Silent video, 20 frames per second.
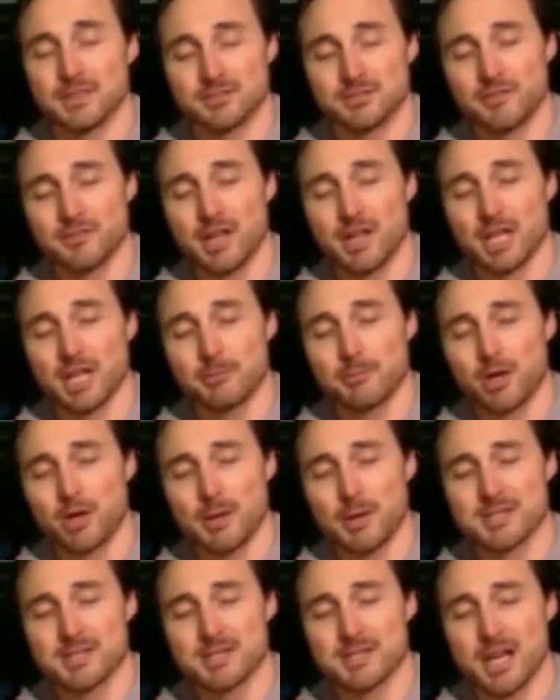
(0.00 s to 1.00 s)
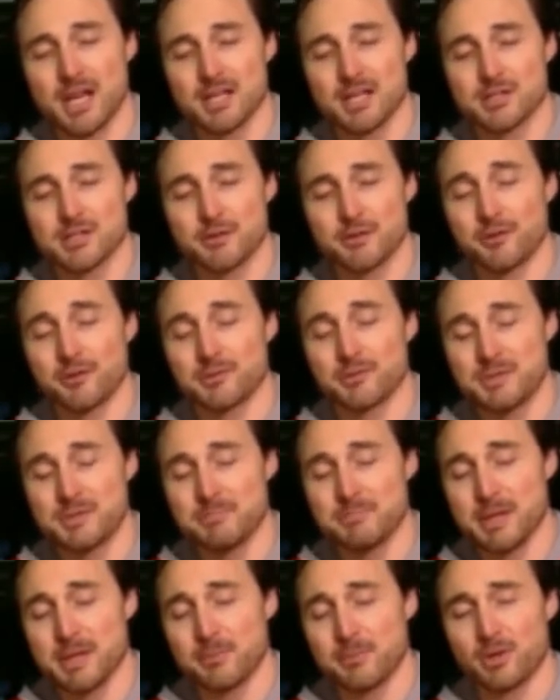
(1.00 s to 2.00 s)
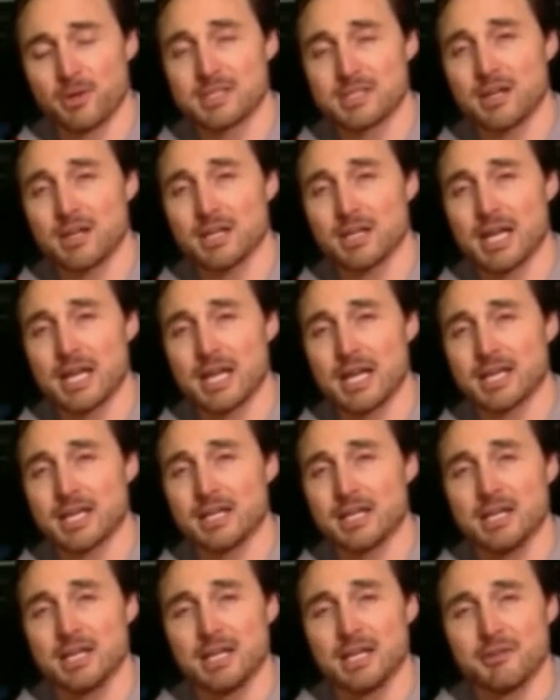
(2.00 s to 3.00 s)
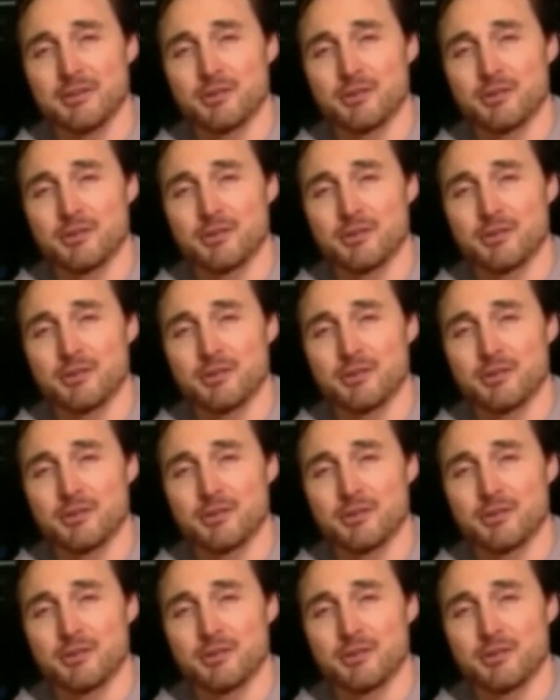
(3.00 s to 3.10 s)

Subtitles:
This is available on our website. So for people who are tailgating,